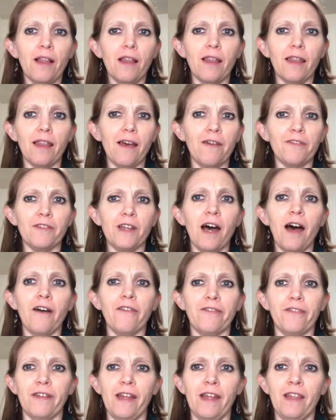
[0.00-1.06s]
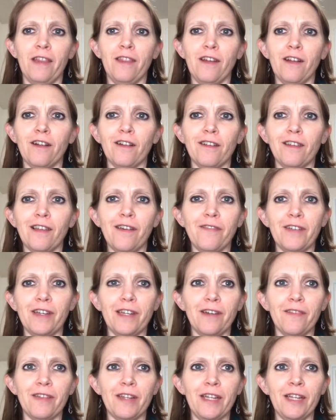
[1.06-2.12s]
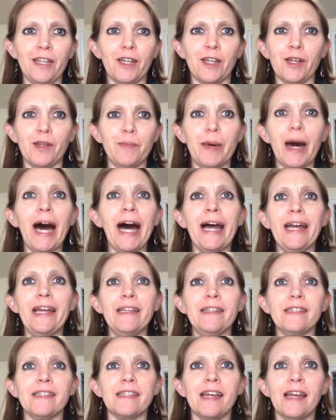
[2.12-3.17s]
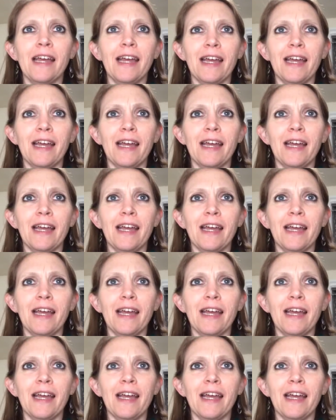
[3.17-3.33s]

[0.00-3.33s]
left off in their lovey-dovey goodbyes.